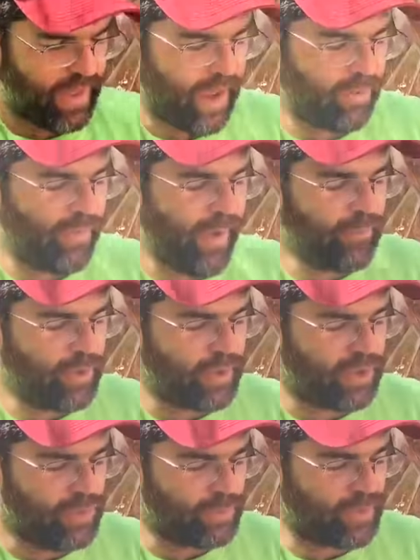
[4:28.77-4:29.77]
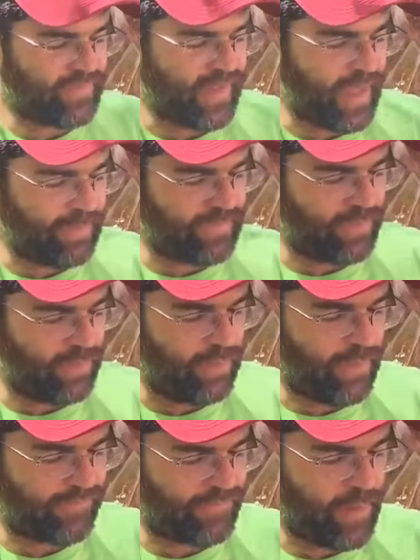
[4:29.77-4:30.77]
I remember a humorous
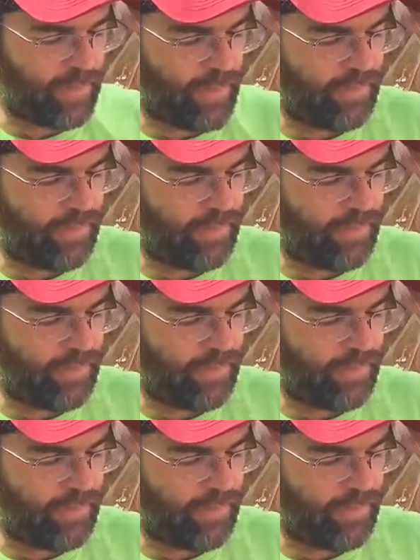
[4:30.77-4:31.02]
episode from